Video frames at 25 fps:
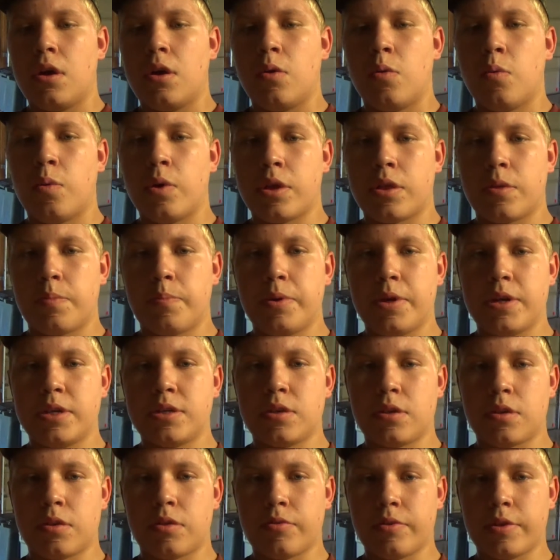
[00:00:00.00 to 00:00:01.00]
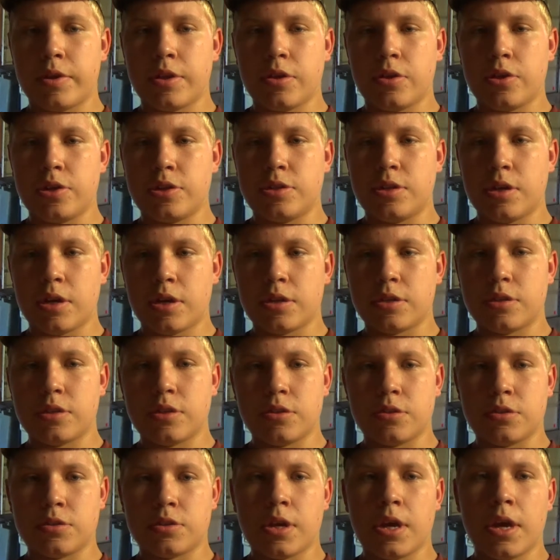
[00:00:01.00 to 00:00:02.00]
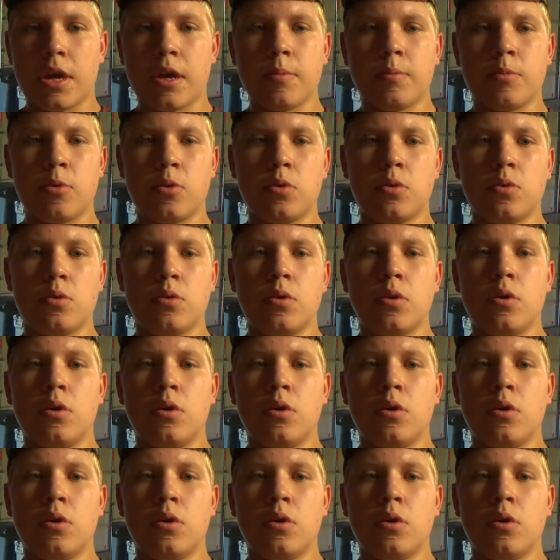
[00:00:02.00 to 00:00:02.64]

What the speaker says: with a piece of 3/32 inch cable,